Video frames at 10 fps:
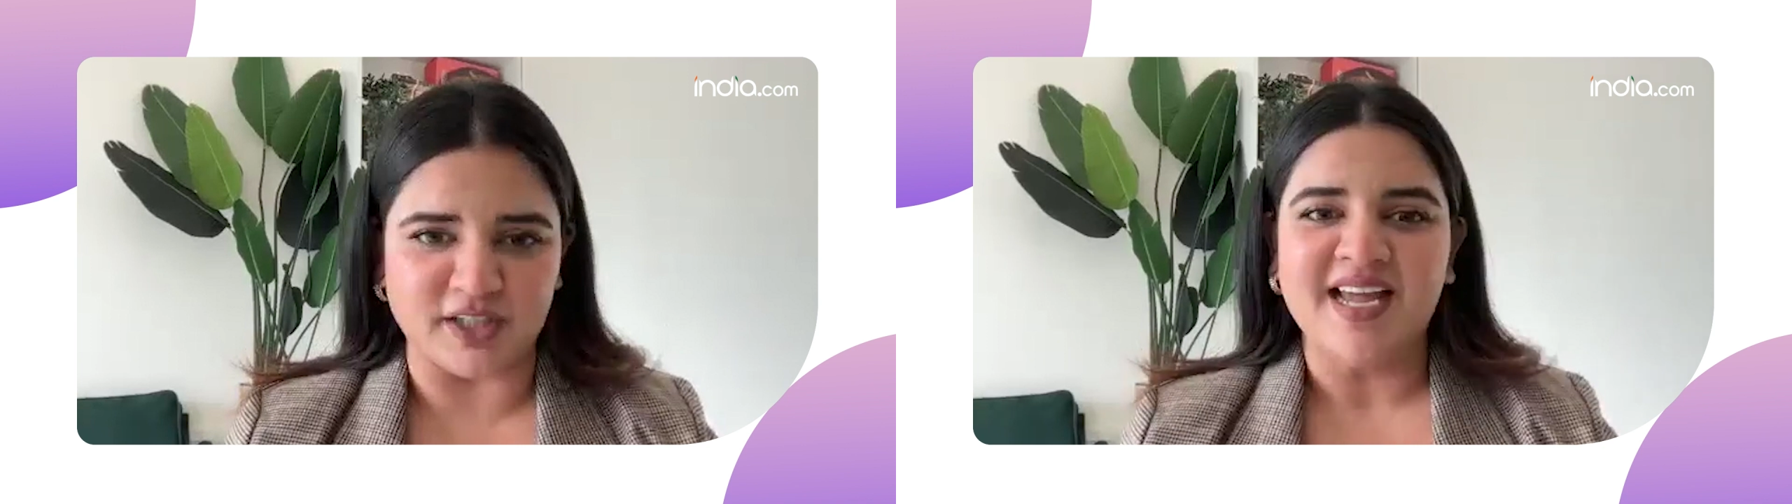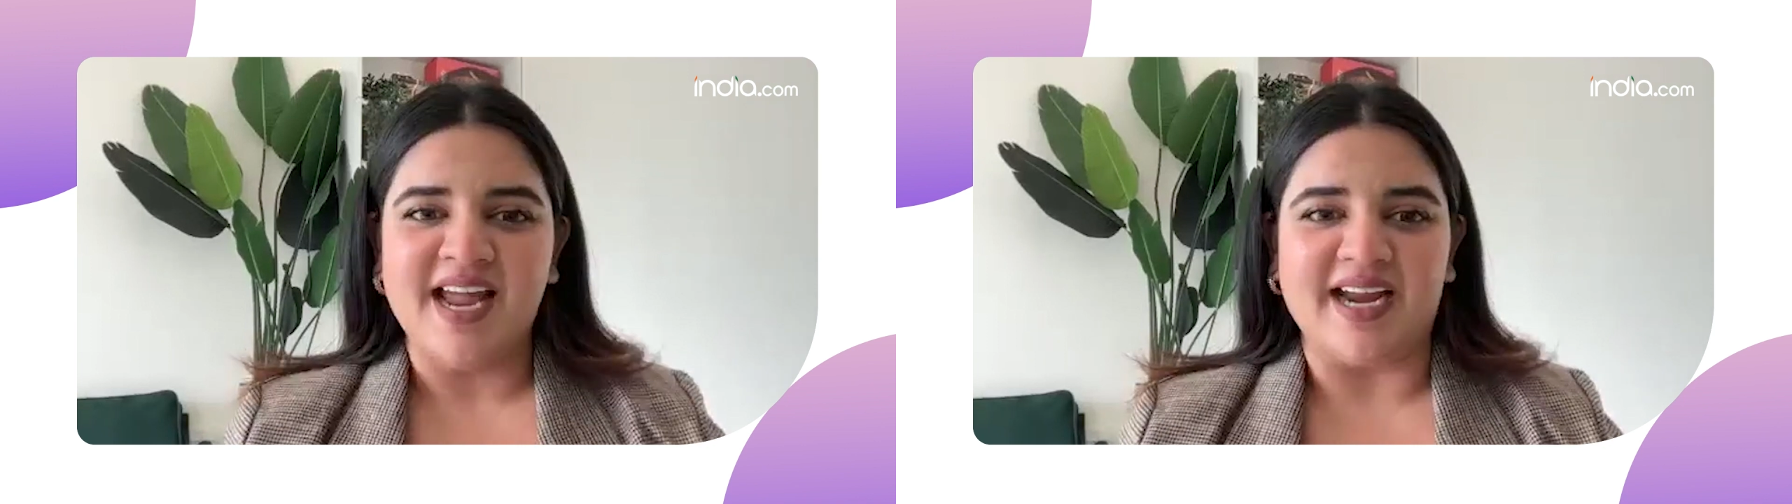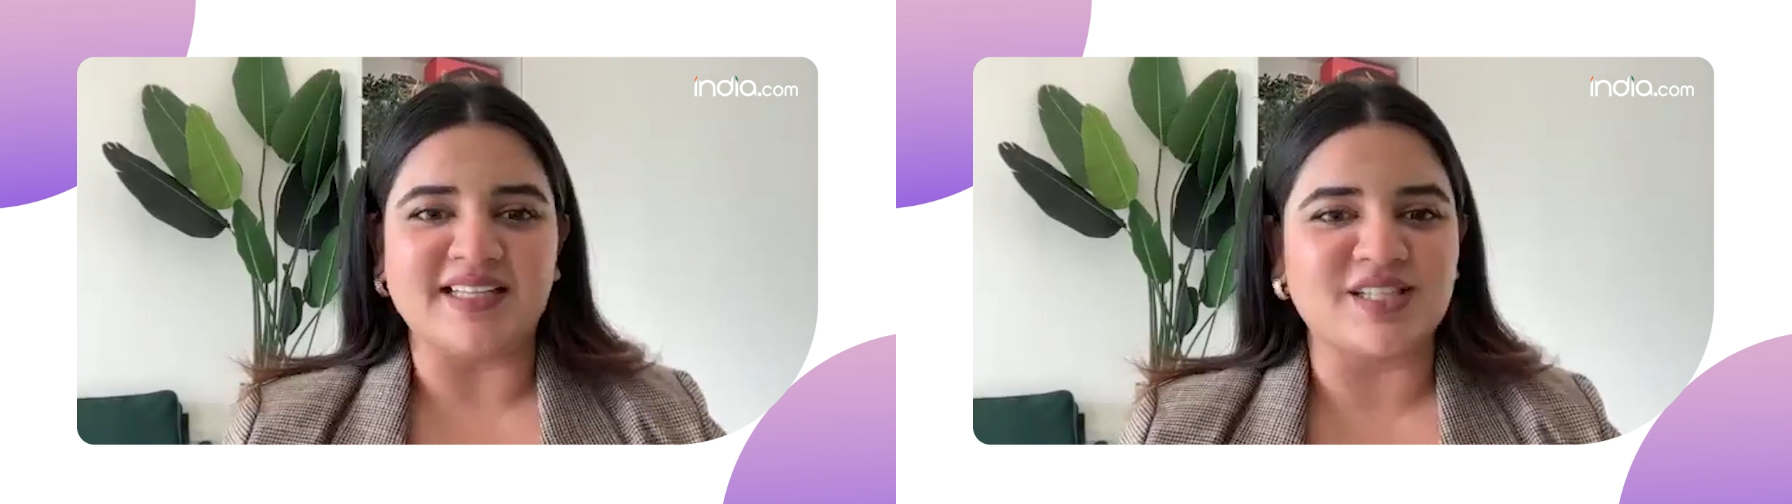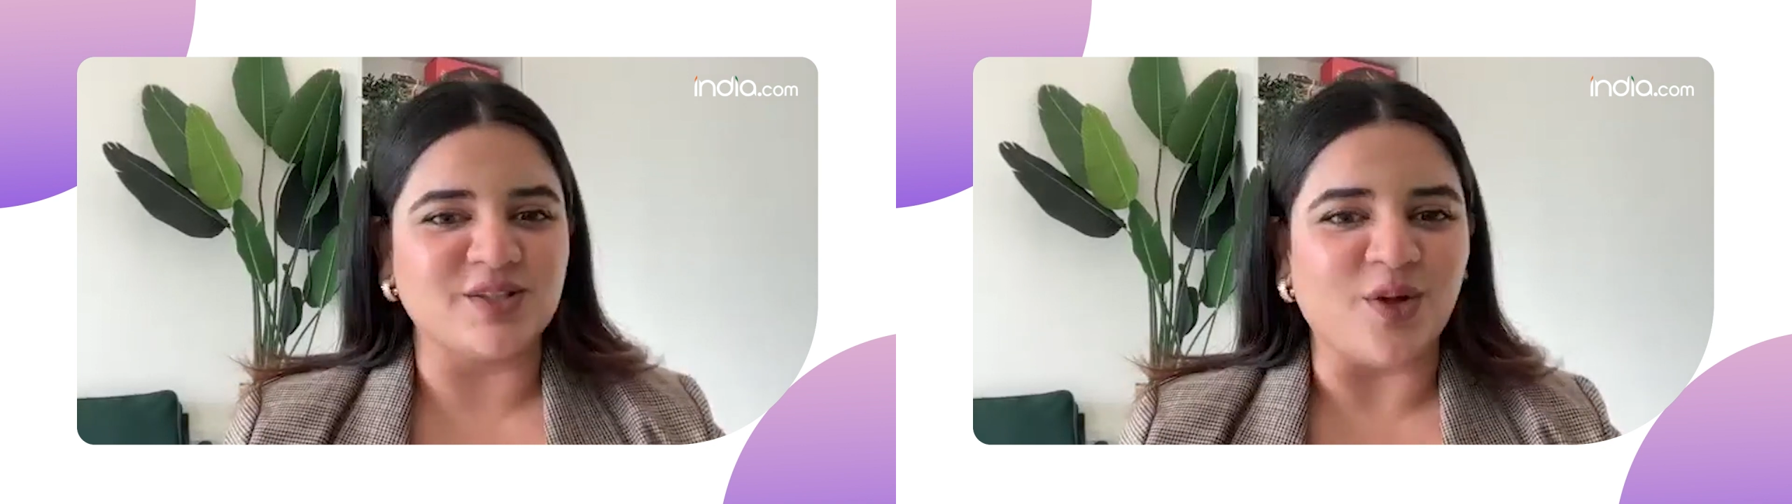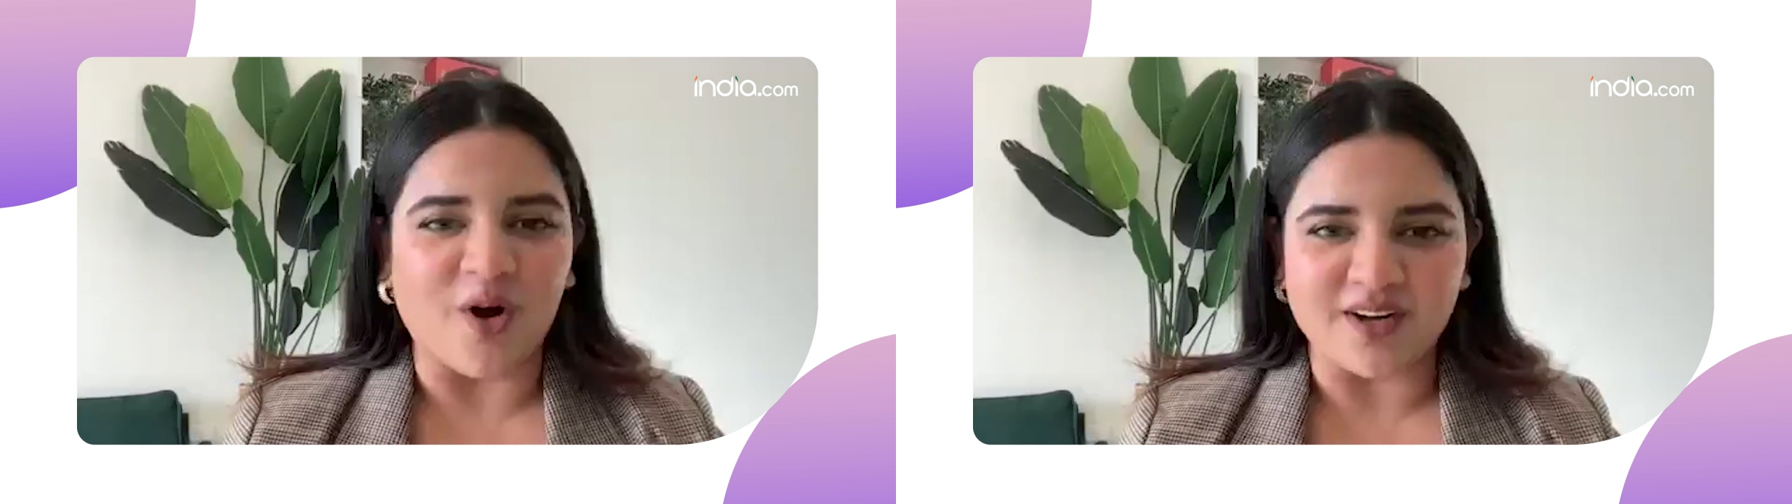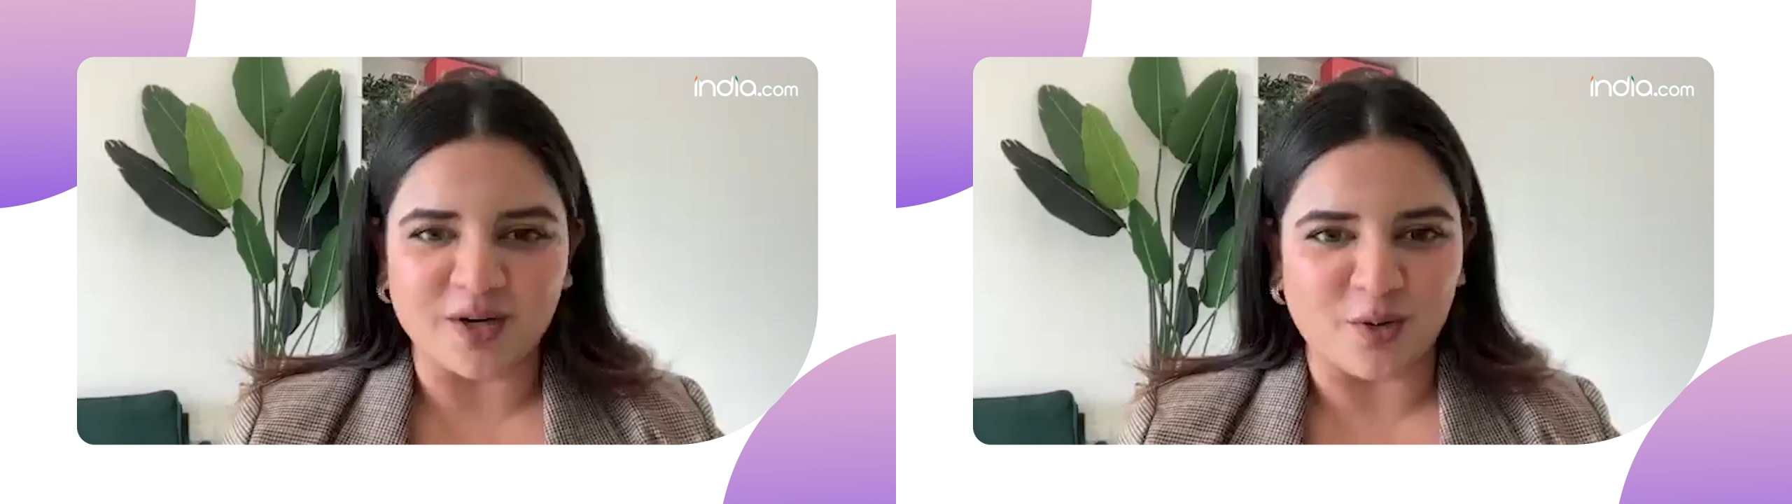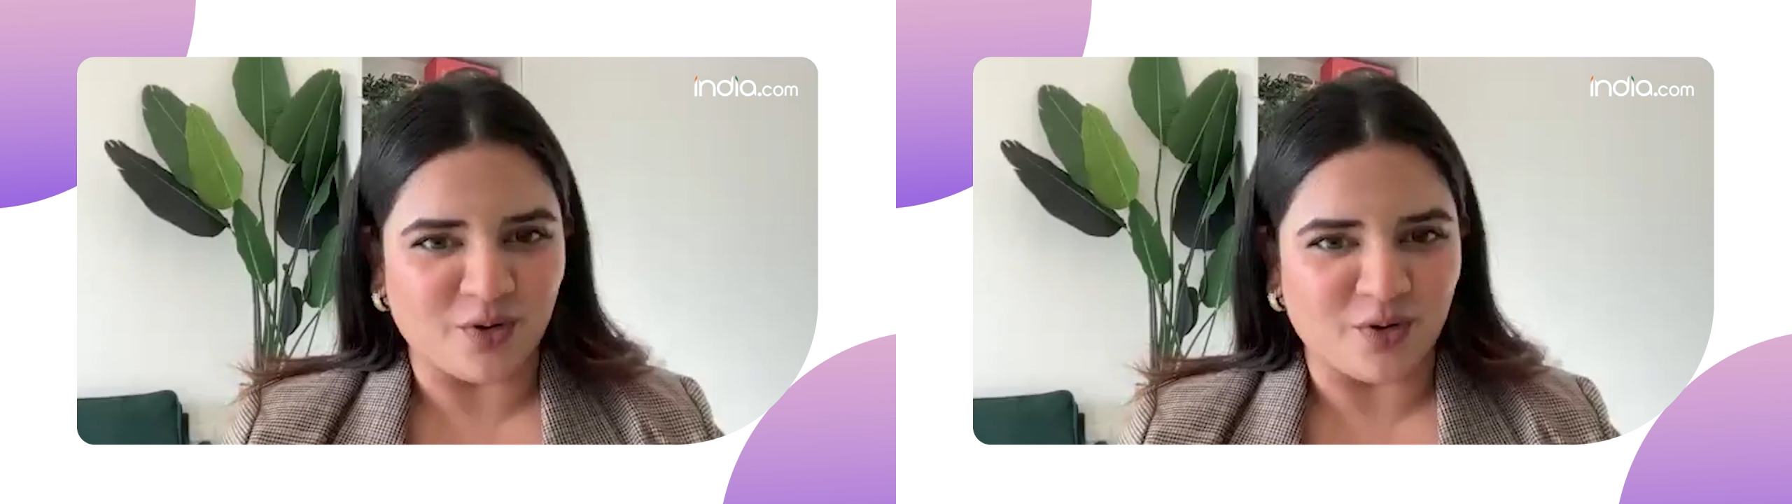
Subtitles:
because it's